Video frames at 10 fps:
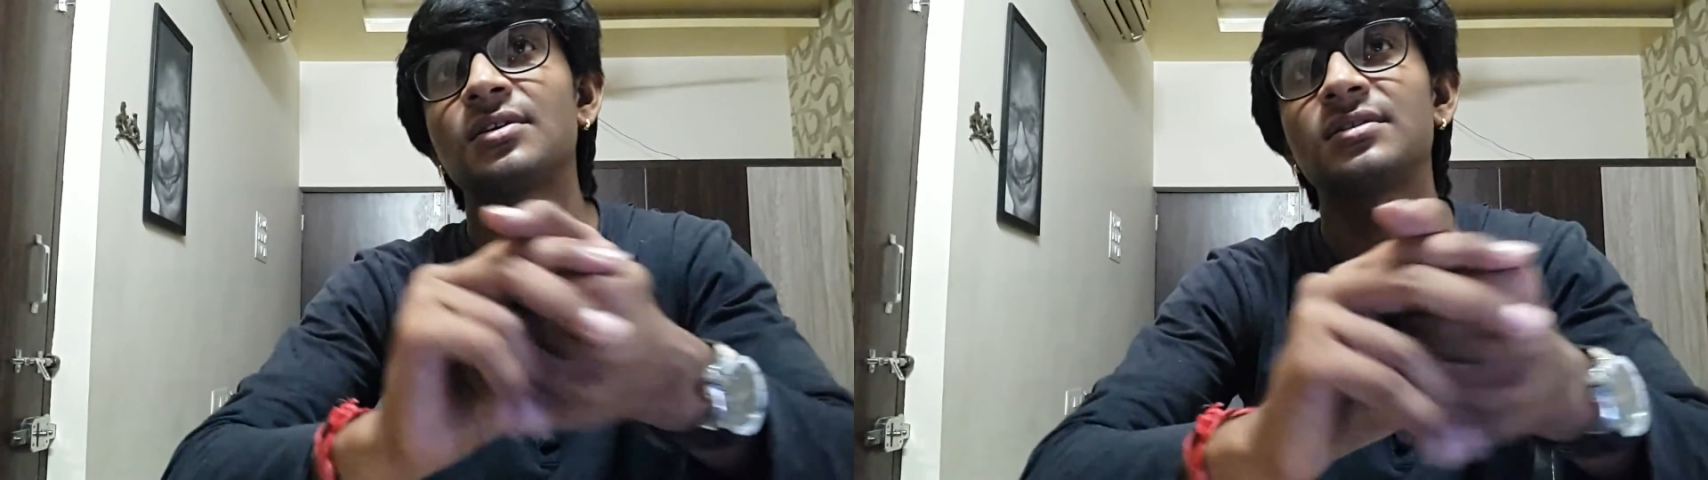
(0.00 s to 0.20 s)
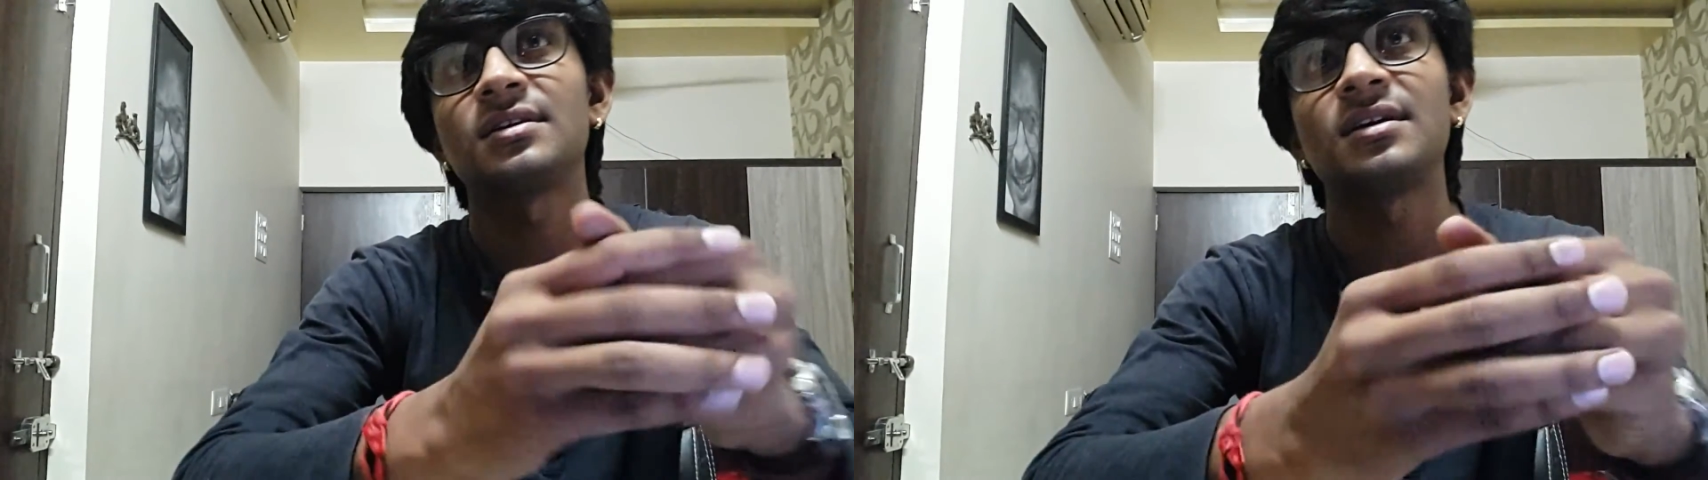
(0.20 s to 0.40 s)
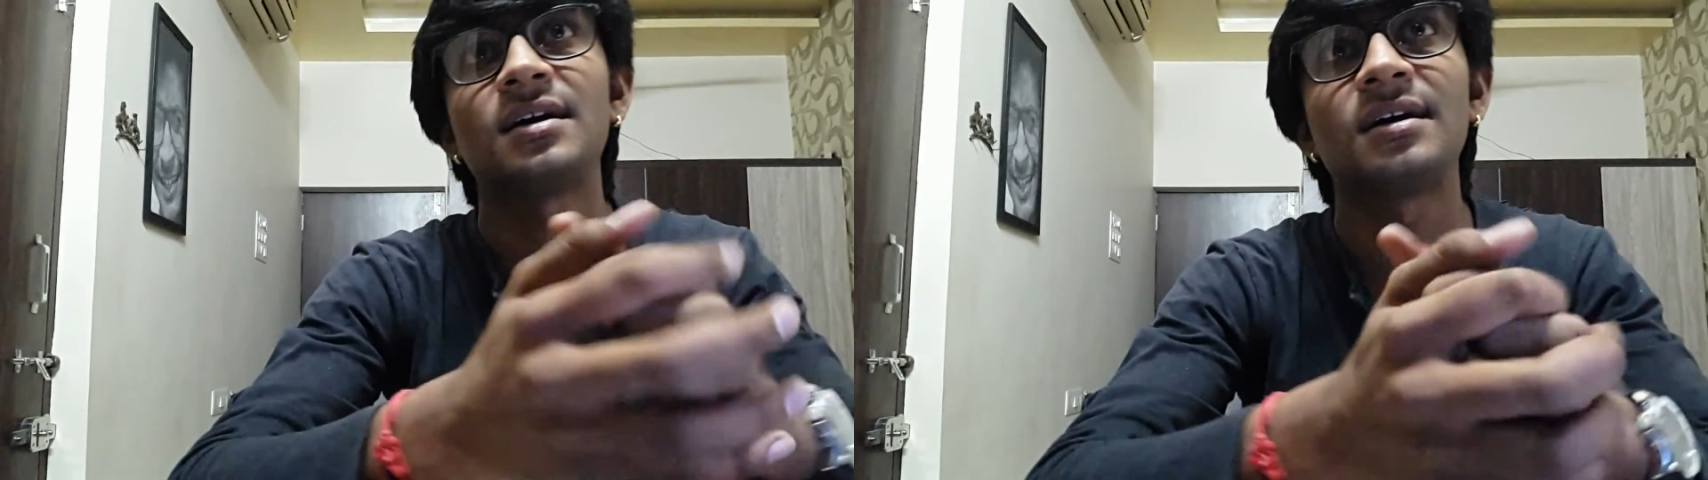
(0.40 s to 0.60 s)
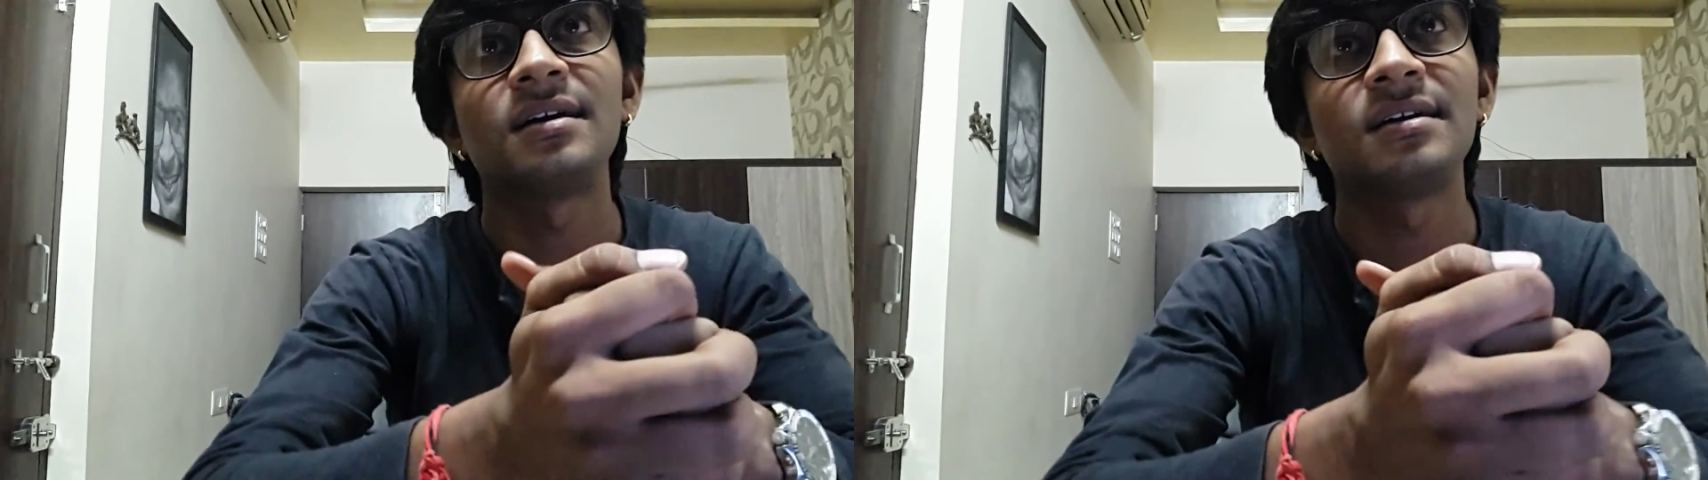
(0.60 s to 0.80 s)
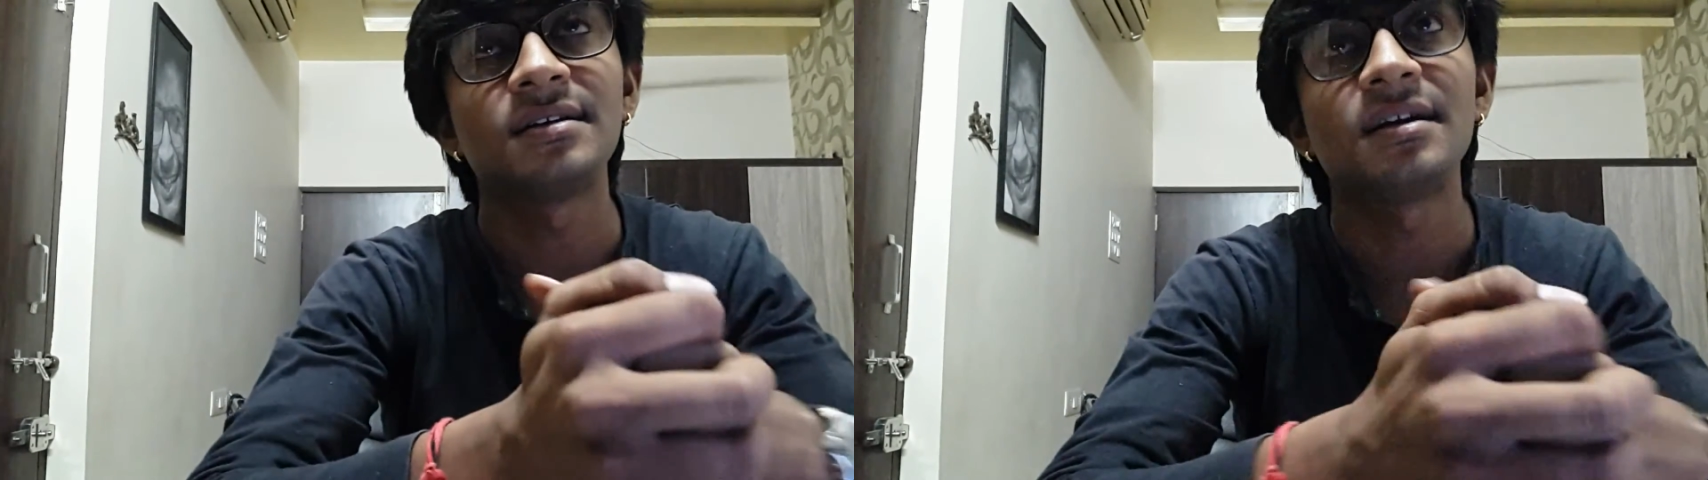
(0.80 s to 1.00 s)
on the
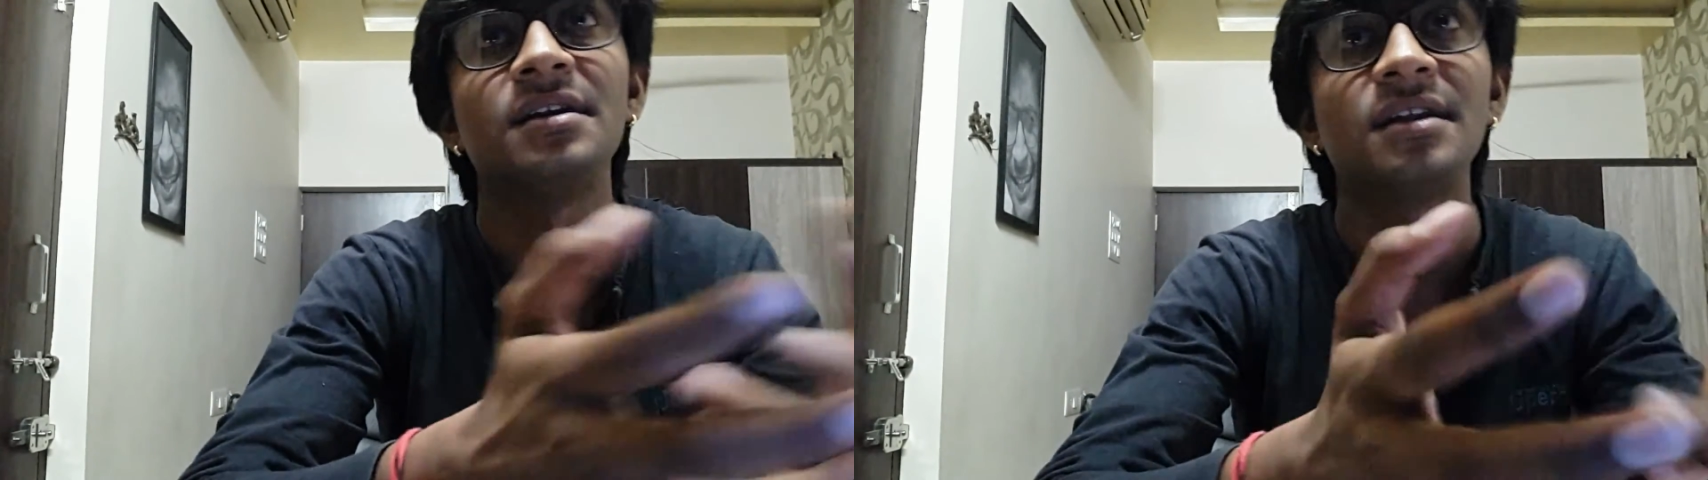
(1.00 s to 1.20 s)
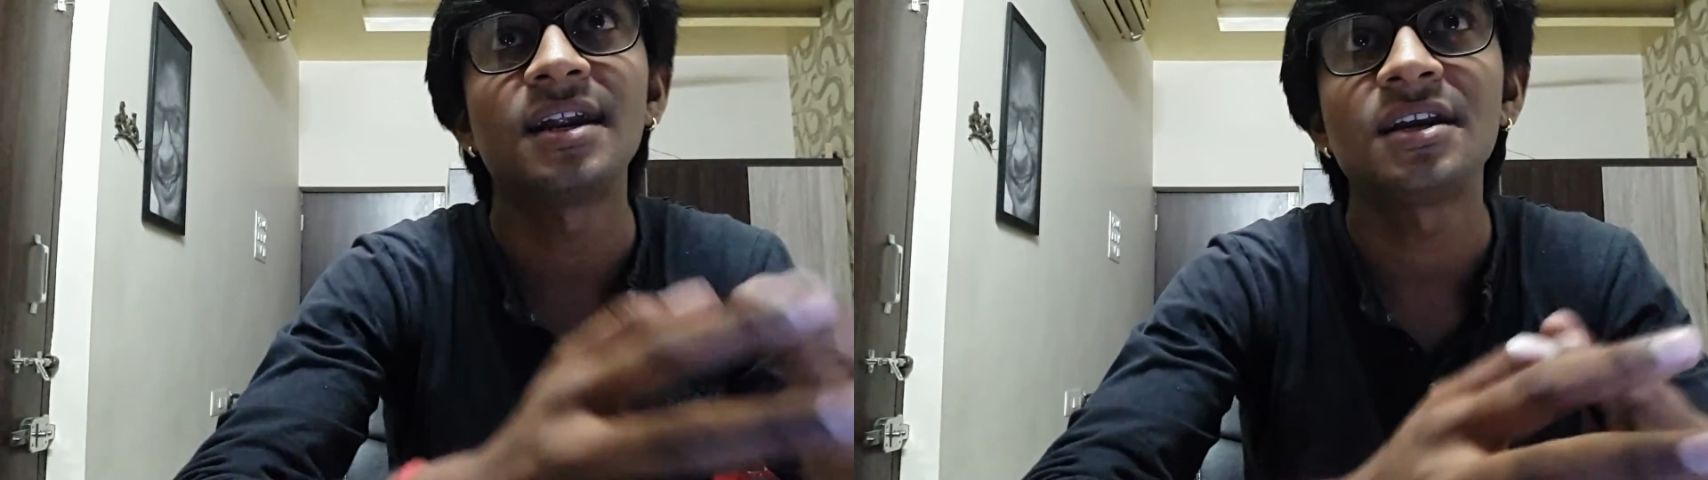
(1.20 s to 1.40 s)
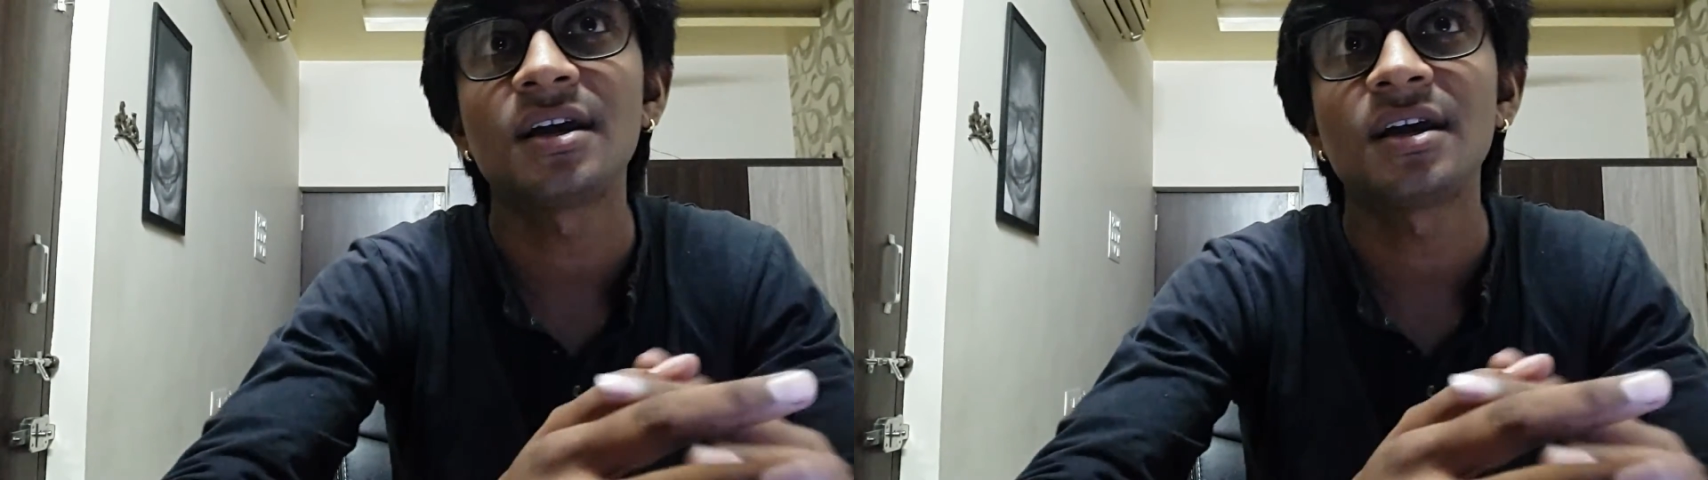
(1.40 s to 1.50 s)
uh, internet.